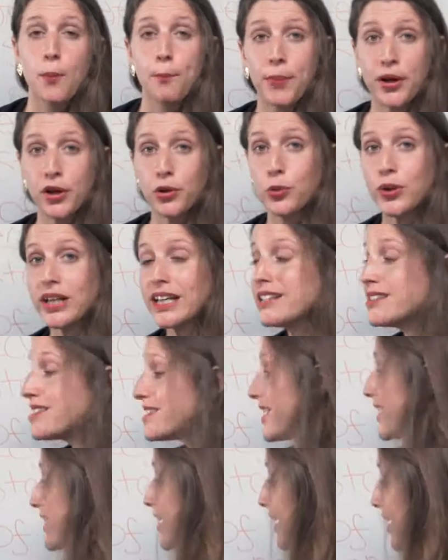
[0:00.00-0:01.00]
But we can
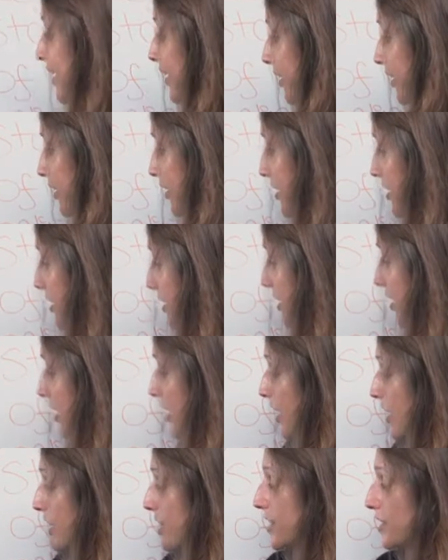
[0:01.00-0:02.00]
see here
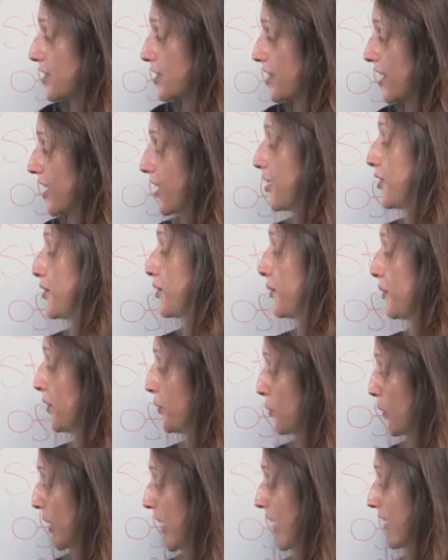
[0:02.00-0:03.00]
that the
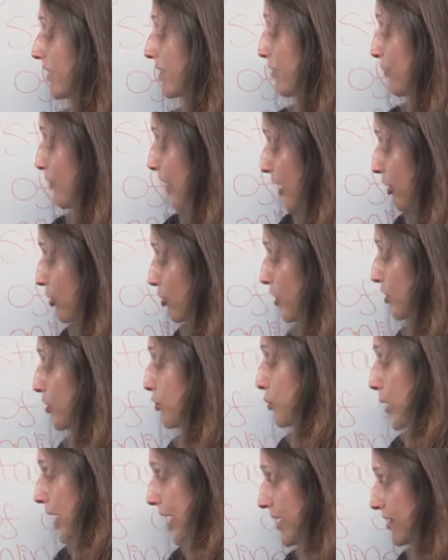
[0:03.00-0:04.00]
reactivation
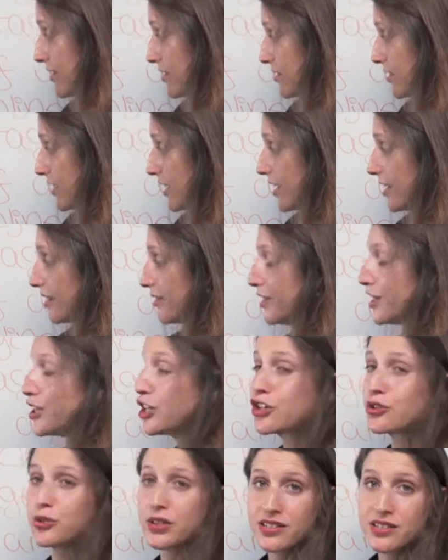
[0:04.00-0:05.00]
rate
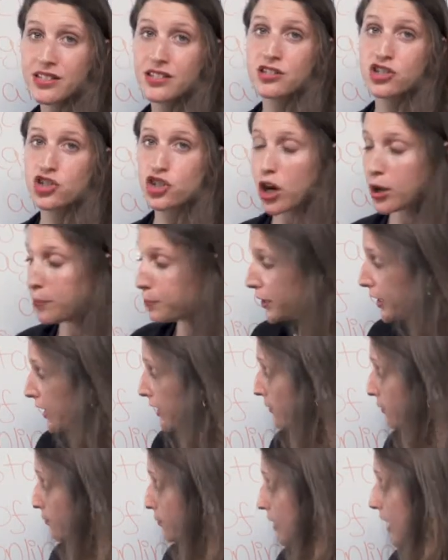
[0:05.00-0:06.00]
decreases
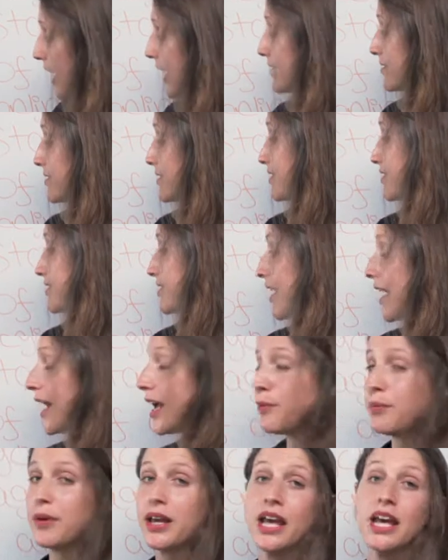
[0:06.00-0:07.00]
sharply as the
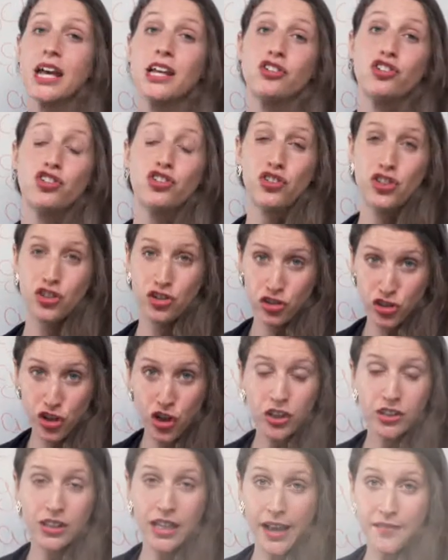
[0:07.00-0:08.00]
time in the
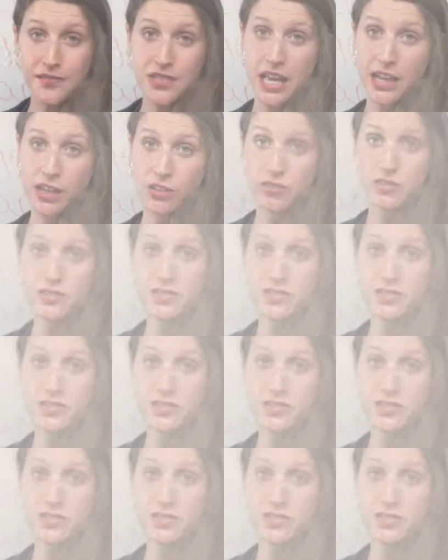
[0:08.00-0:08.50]
churn lifecycle